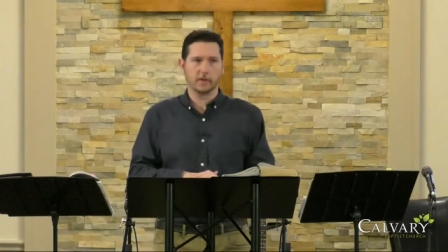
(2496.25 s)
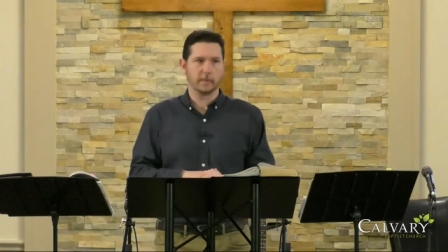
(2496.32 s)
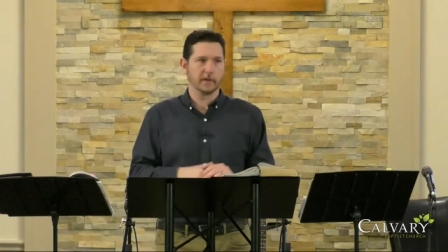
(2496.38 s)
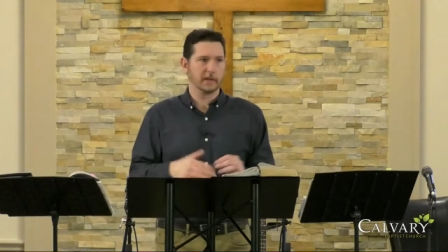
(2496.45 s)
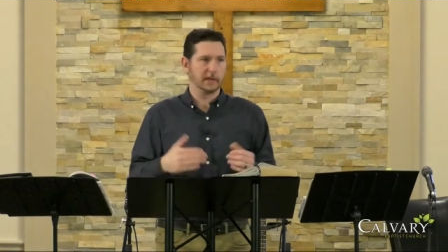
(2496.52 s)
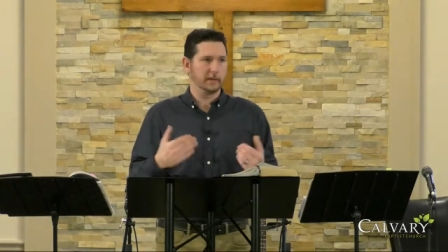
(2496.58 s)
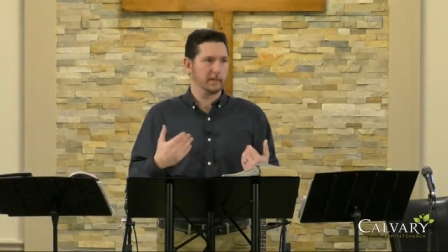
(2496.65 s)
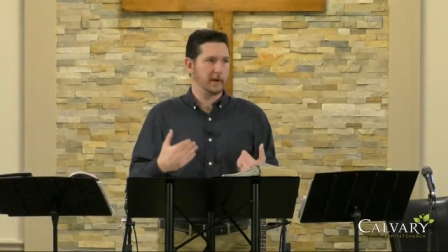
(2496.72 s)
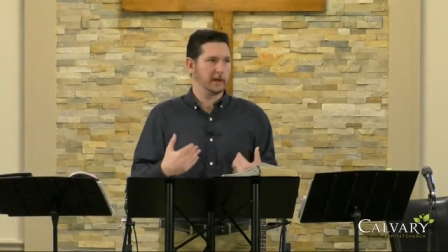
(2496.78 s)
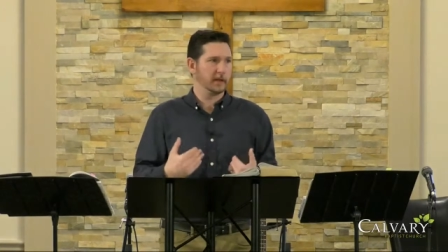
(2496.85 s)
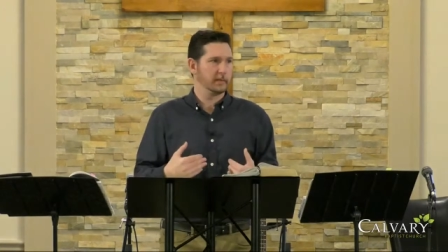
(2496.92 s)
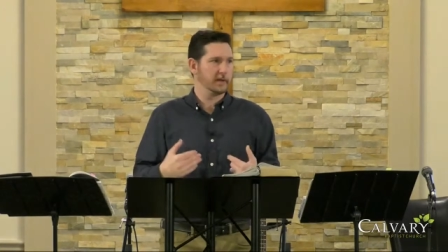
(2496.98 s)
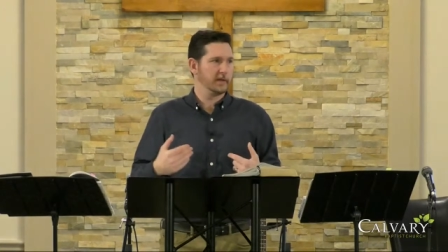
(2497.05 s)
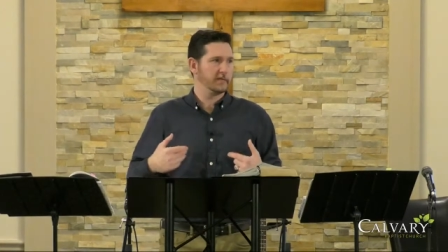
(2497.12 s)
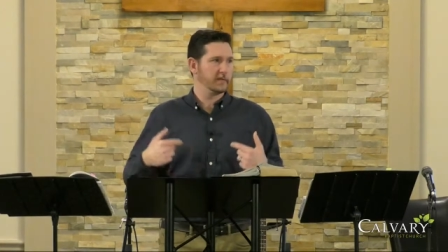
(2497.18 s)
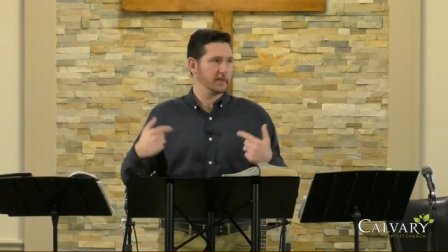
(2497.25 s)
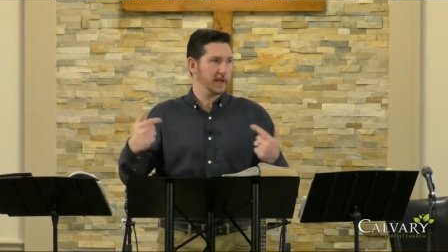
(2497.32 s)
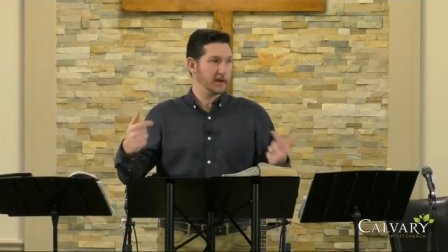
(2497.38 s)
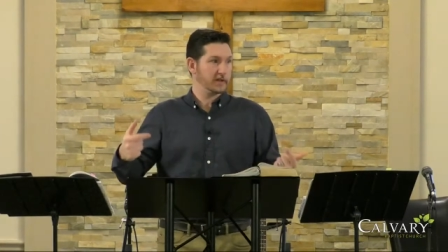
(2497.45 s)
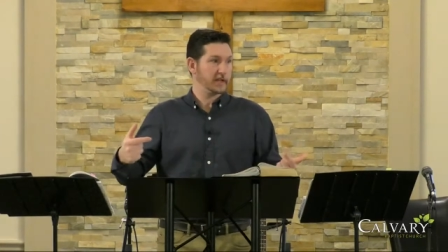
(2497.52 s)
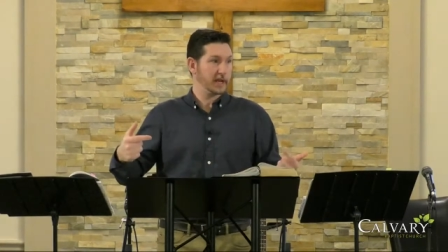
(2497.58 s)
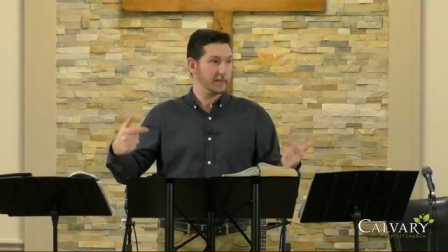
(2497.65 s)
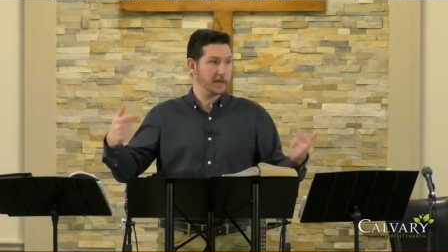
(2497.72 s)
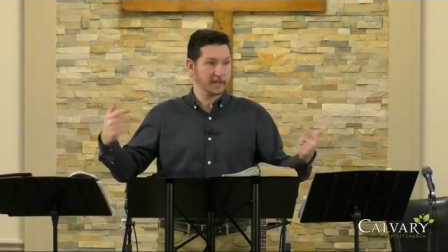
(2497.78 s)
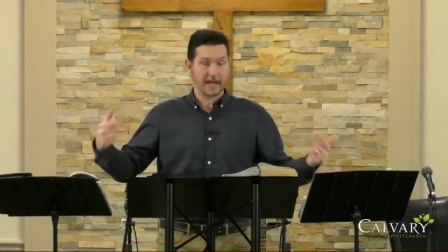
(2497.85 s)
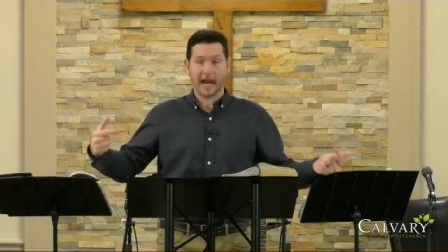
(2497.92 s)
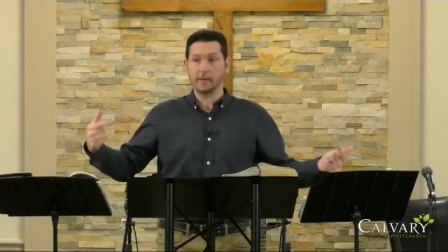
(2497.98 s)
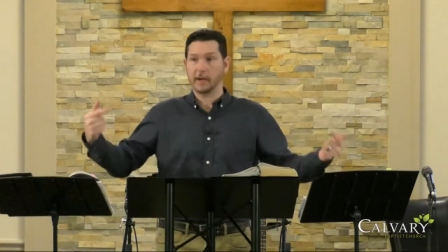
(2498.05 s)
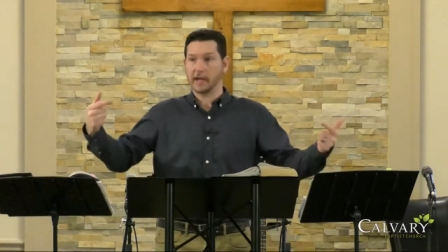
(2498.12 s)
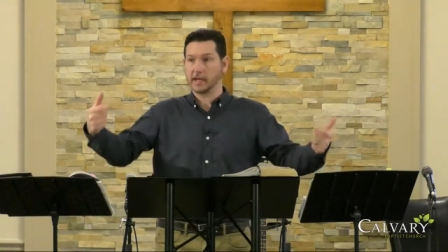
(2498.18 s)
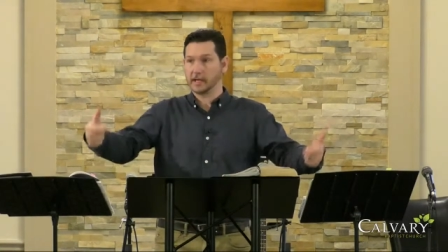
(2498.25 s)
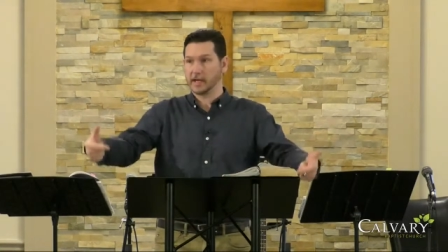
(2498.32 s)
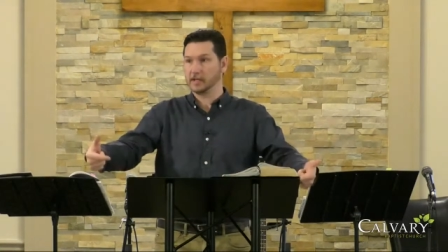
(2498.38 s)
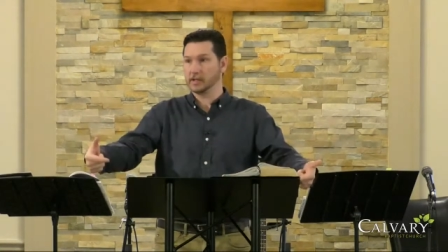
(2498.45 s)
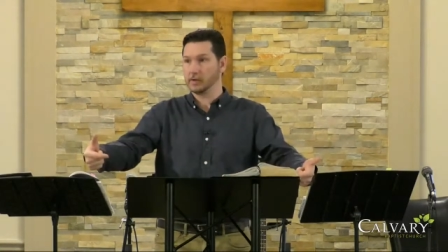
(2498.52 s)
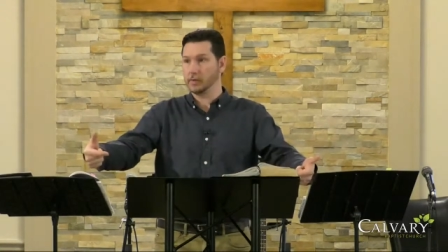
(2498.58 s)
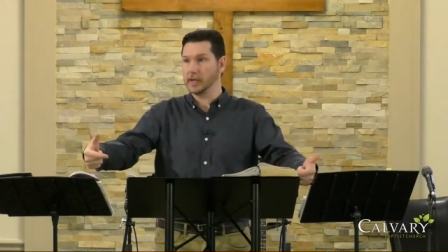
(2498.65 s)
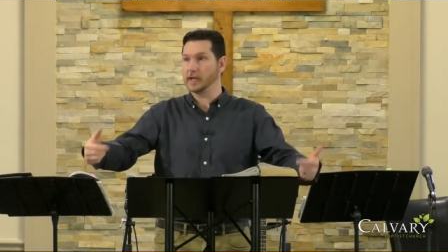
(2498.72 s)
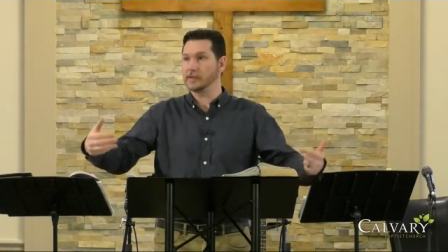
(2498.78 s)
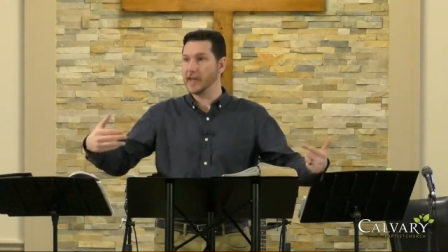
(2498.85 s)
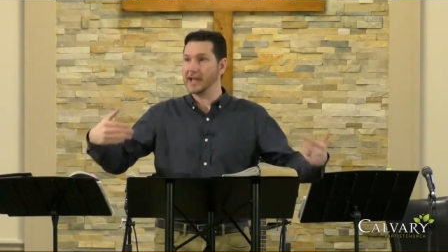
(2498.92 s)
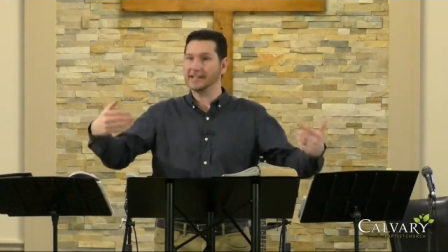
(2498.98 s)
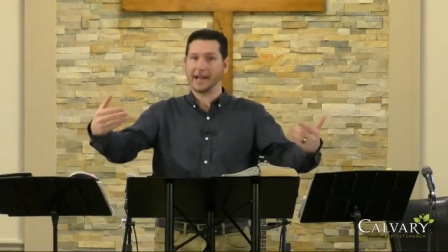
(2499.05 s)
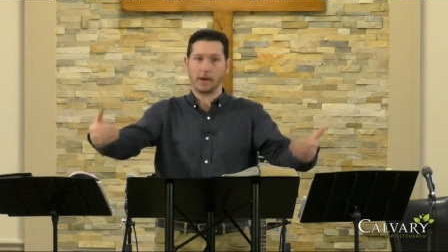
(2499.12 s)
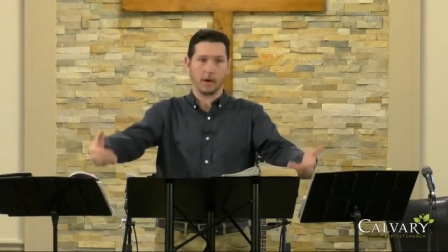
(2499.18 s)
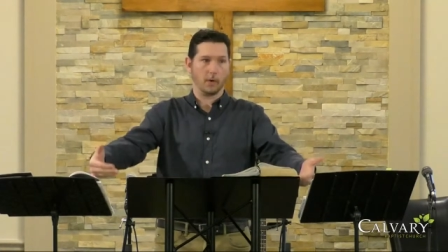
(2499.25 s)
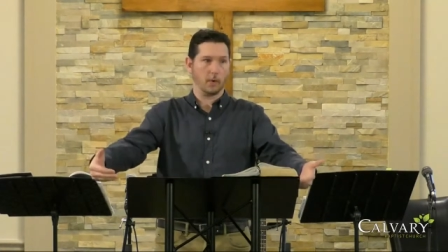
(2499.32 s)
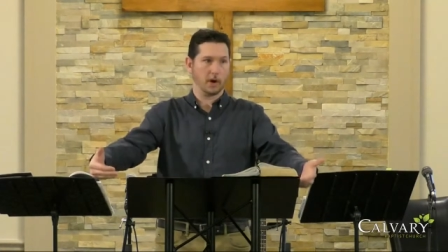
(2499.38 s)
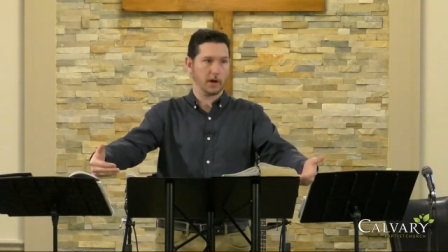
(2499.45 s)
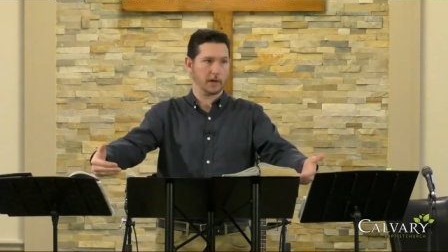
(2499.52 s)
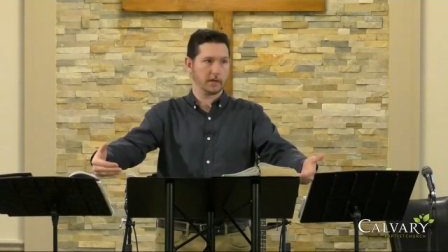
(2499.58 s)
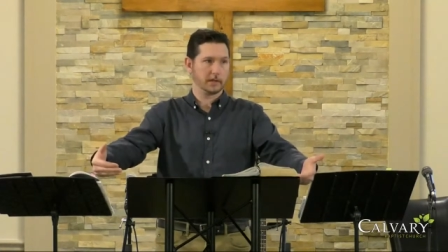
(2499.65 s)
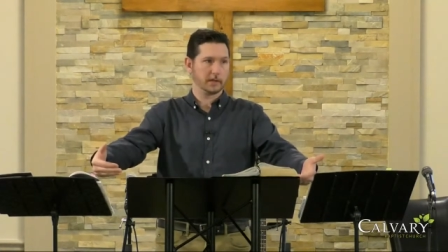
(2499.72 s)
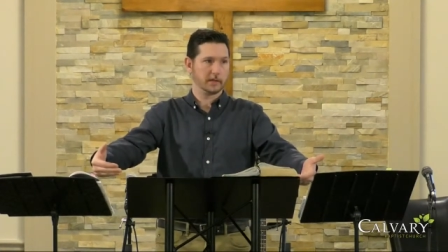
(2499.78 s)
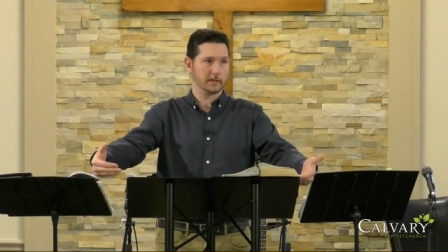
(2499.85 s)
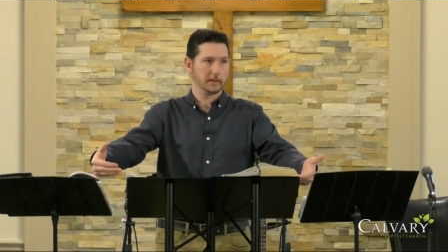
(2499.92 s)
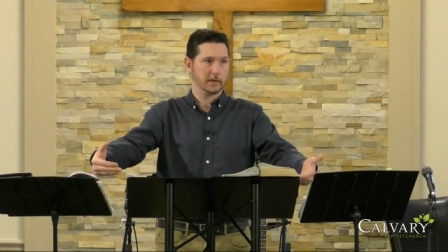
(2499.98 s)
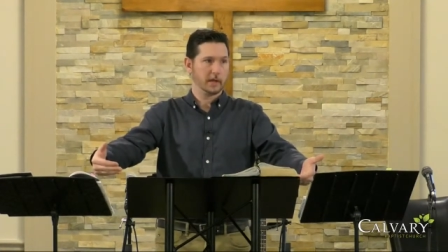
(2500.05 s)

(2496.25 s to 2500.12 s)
I'm going to limit my liberty for their sake because I recognize they're weak. That's how it works.